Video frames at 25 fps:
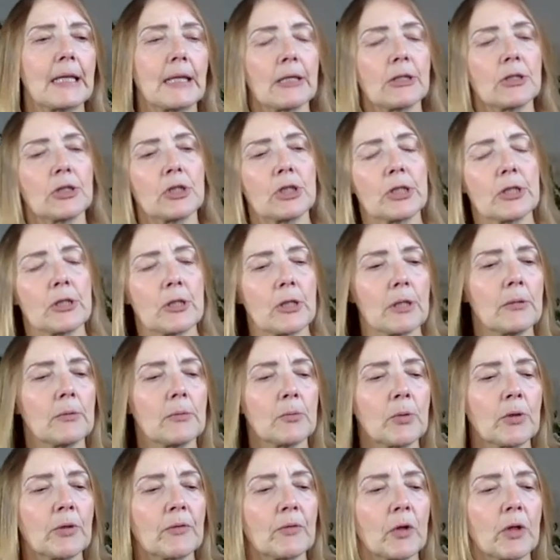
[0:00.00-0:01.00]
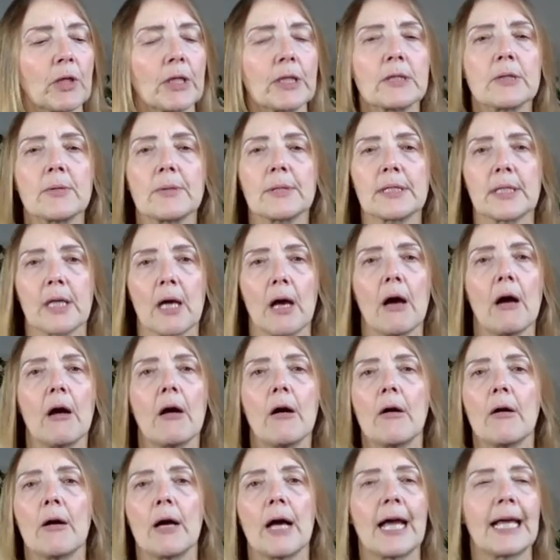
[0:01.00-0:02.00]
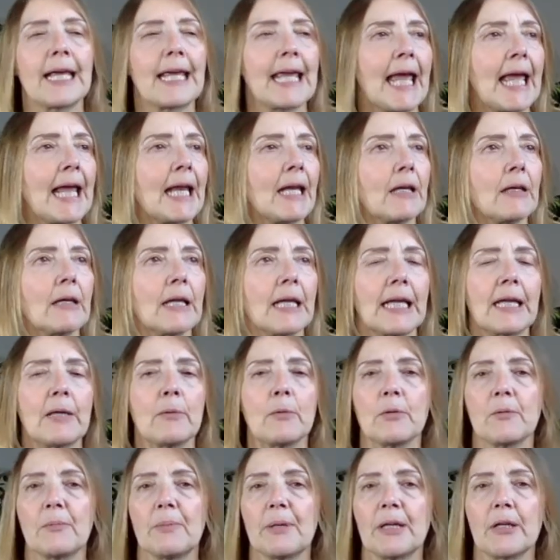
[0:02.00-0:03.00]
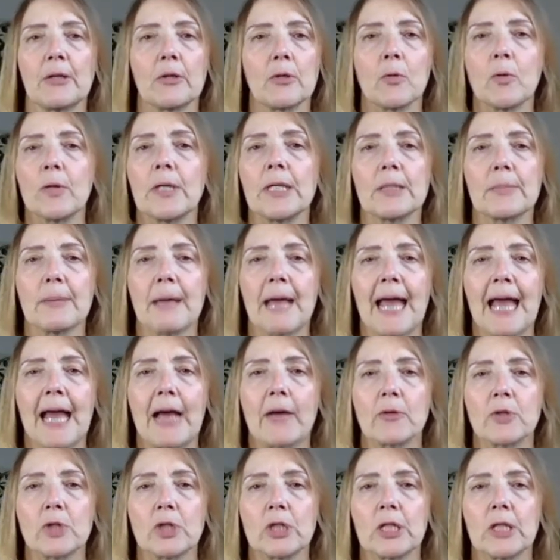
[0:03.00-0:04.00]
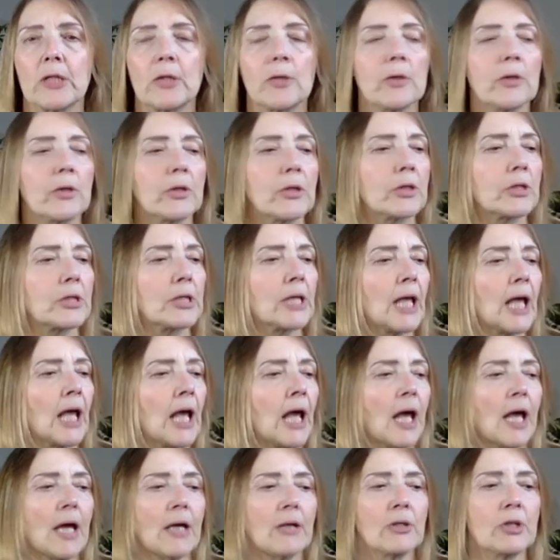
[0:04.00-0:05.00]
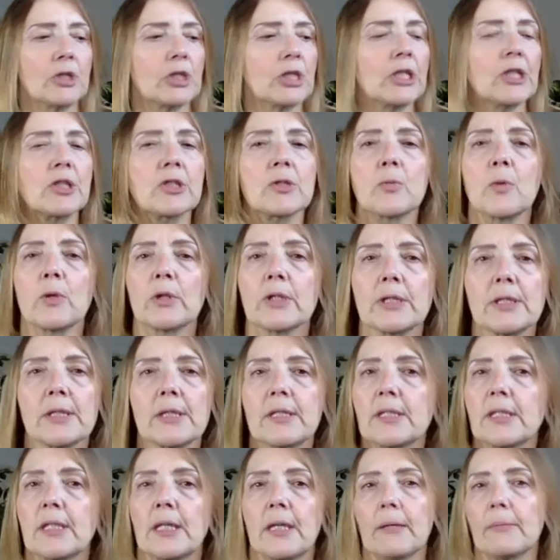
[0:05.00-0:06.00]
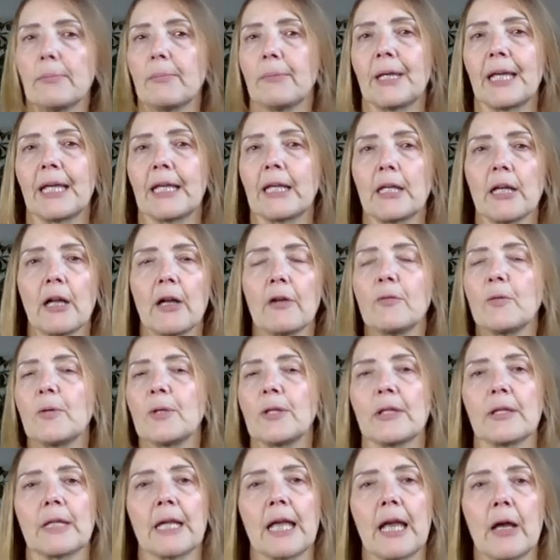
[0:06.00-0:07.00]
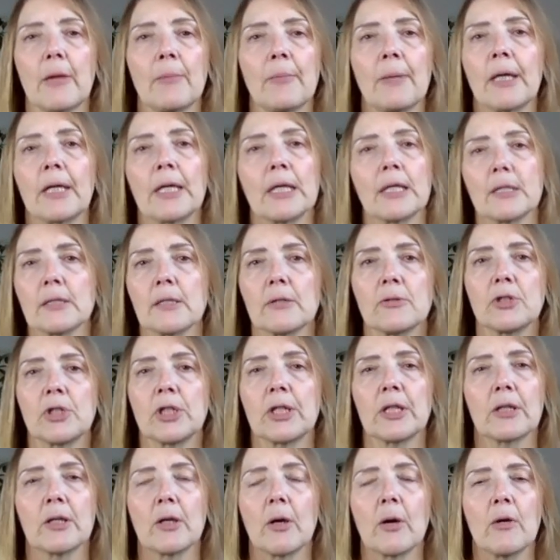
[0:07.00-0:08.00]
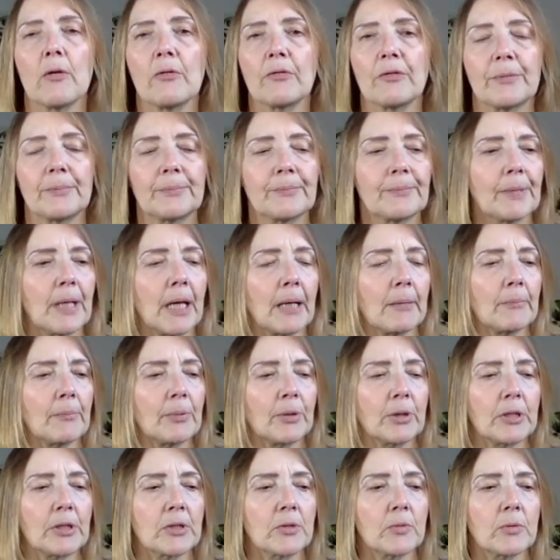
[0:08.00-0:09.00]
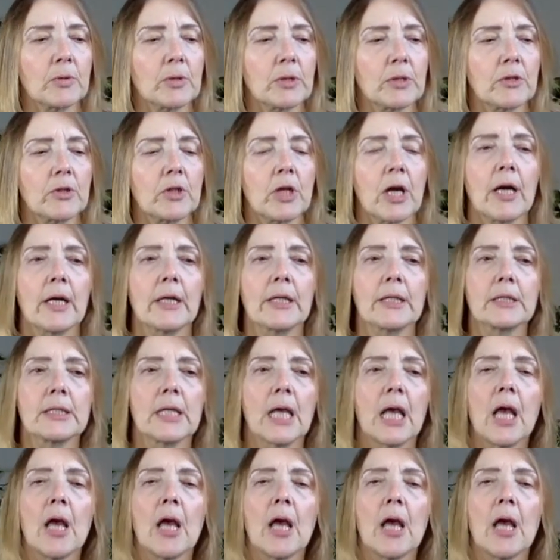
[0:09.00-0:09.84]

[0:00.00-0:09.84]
she would have got into his car. Again, he would have been annoyed about how she looked. She just wanted to get it over with and get her money so she could go off and put it towards the drugs.